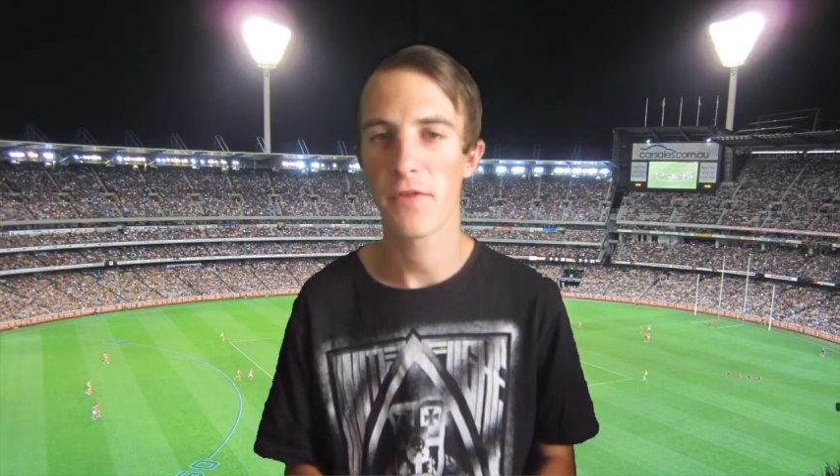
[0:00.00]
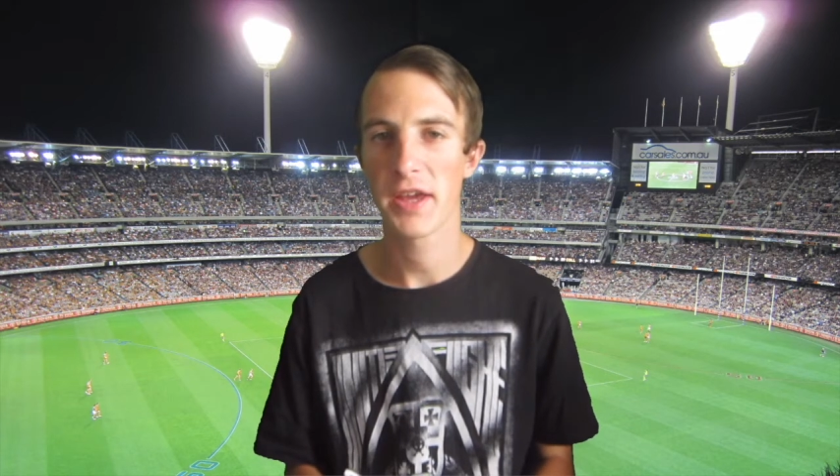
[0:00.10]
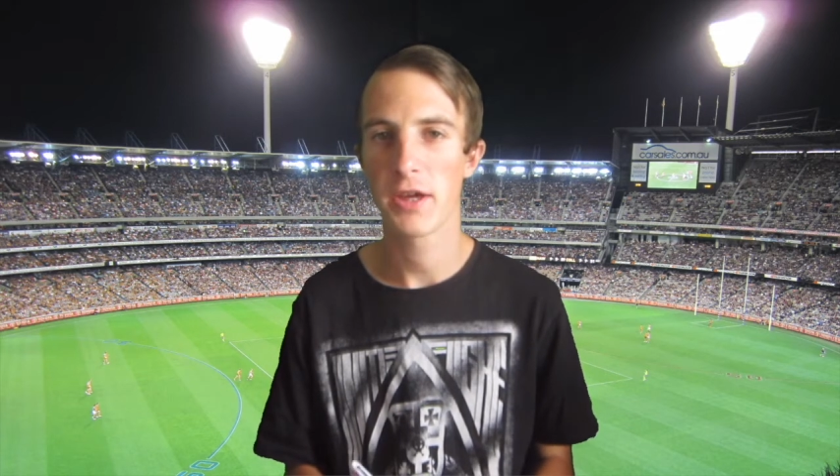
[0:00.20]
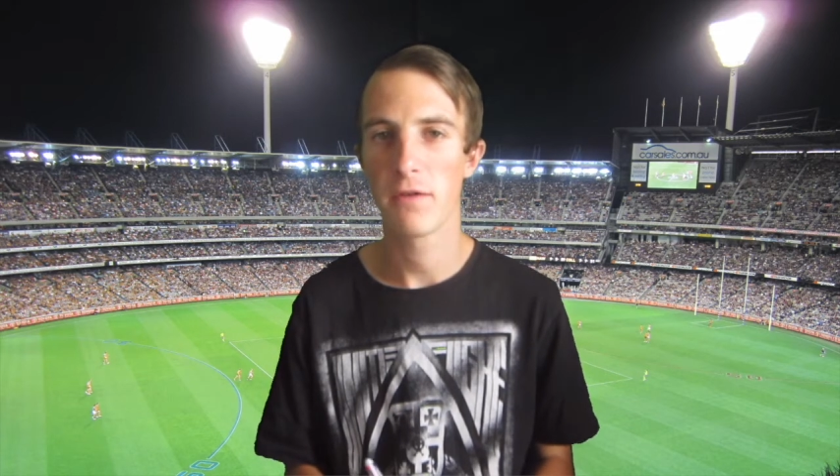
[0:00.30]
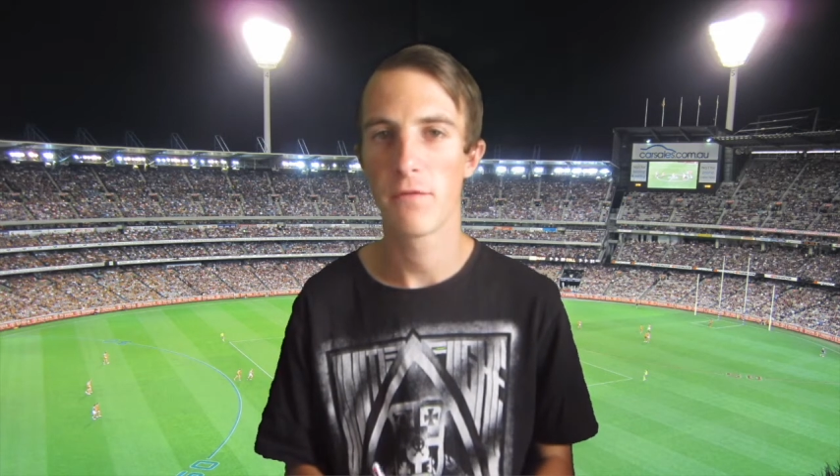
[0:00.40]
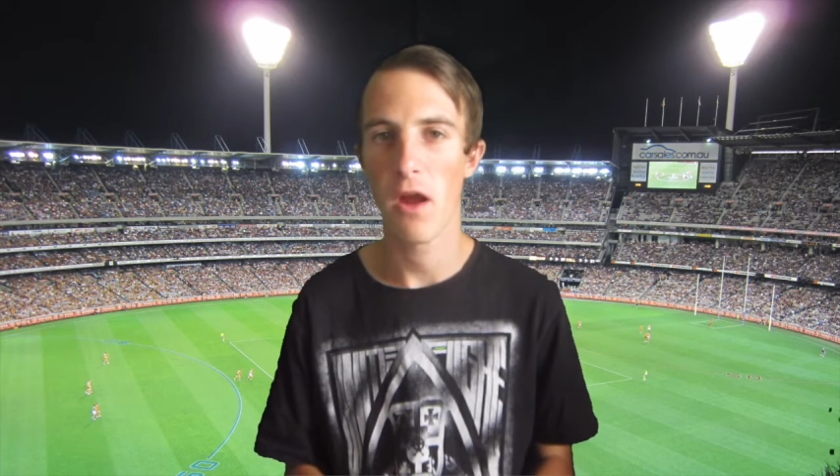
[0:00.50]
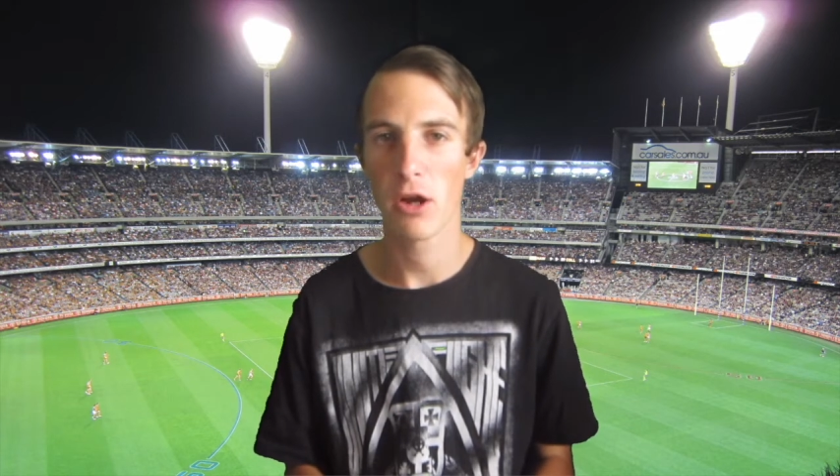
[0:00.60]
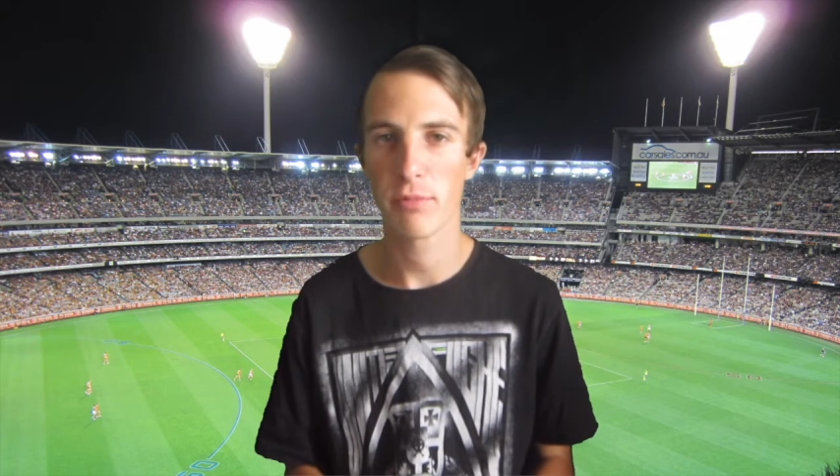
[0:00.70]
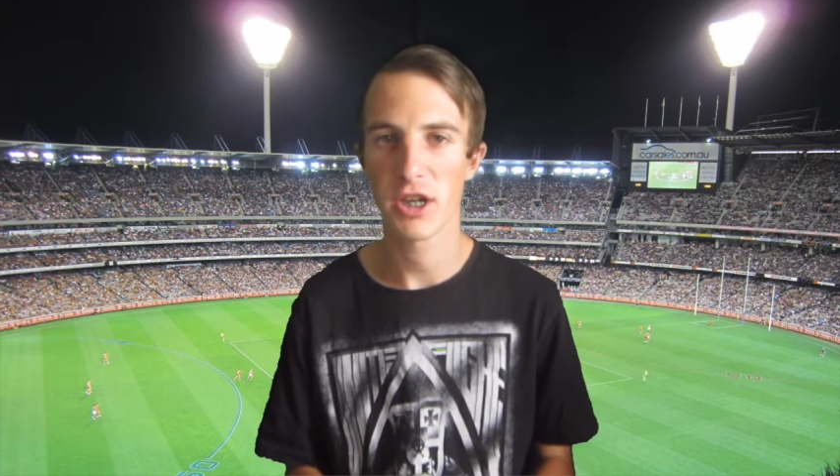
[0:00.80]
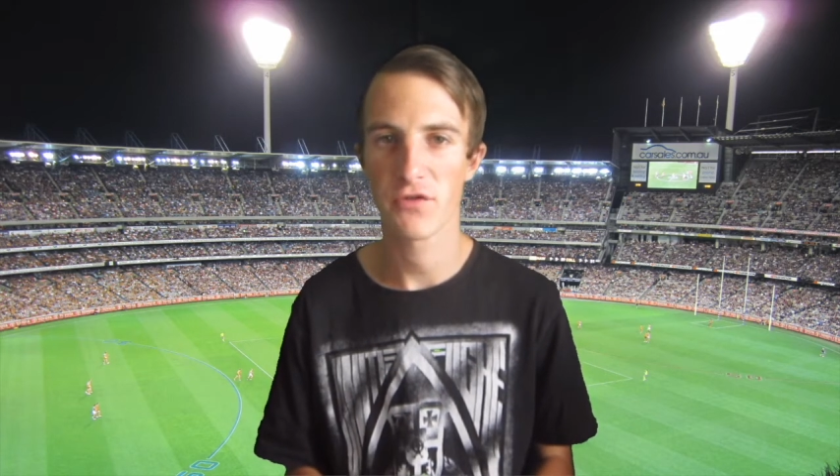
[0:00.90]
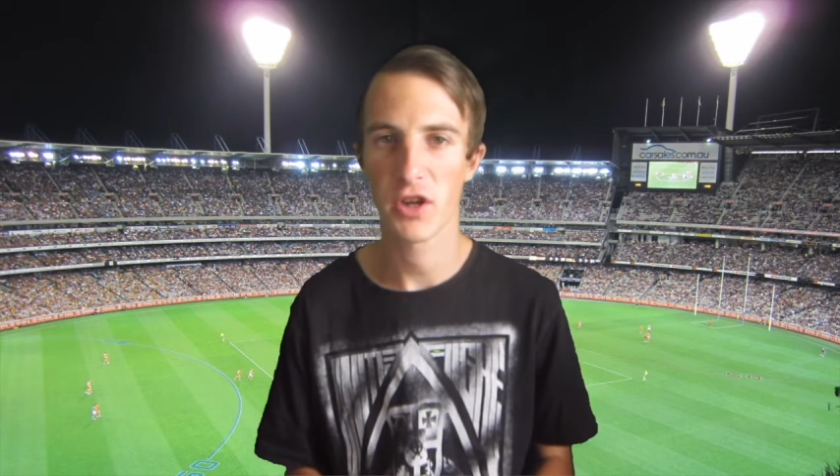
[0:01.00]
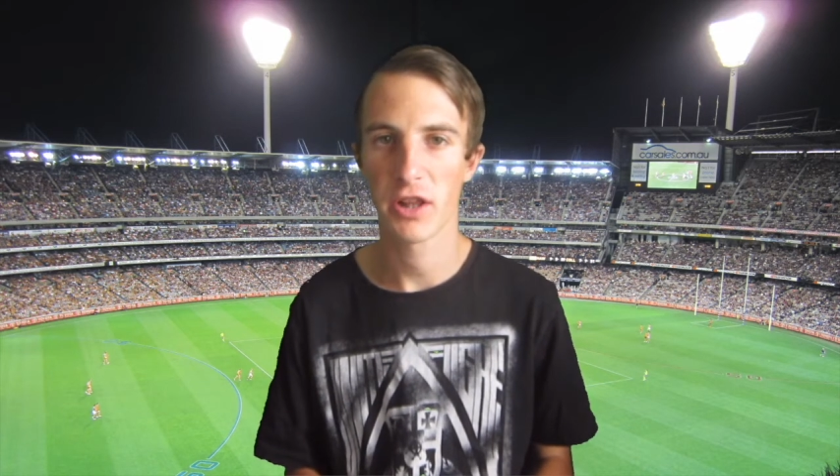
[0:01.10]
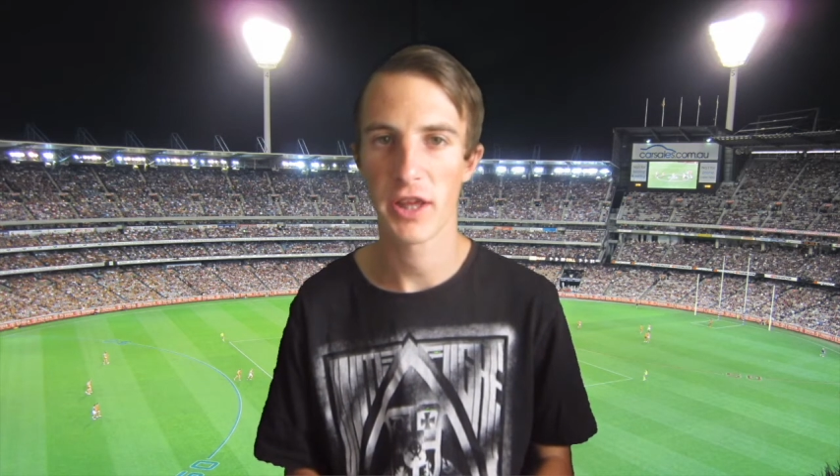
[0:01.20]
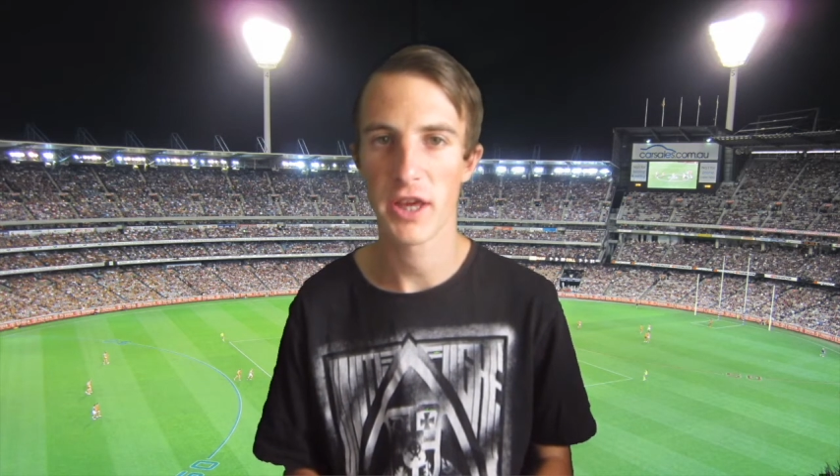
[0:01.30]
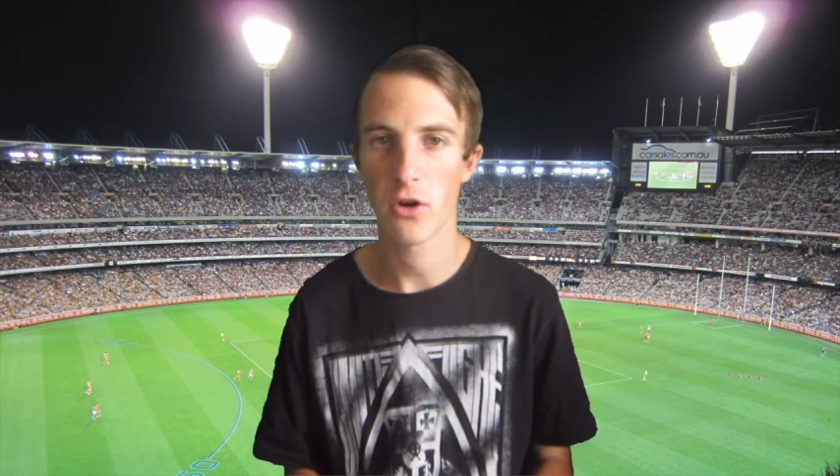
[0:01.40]
Thank you very much for
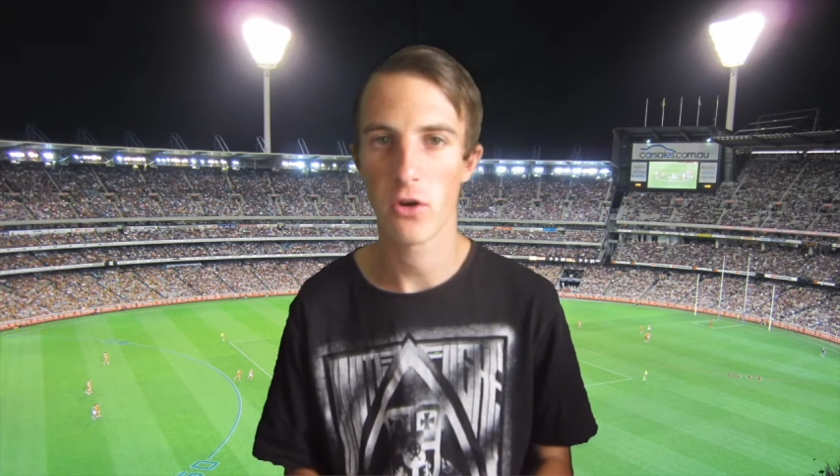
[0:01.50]
clicking